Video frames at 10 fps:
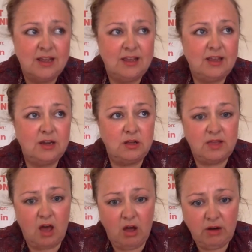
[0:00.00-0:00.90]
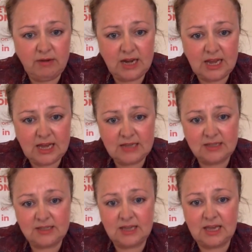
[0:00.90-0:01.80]
the irony
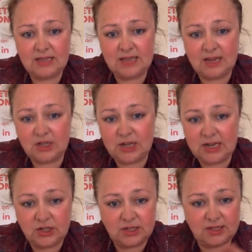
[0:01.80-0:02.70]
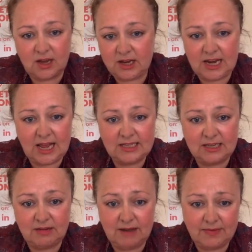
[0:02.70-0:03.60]
is it's actually just
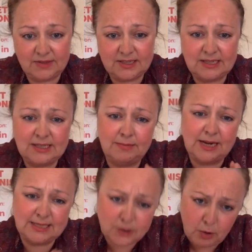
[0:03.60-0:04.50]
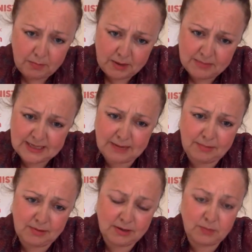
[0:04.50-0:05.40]
circulating around the system and it's not being
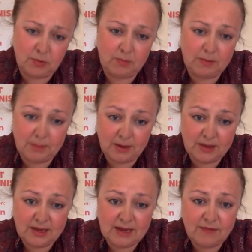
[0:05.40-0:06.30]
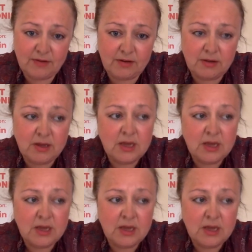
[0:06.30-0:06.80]
metabolized properly by the liver.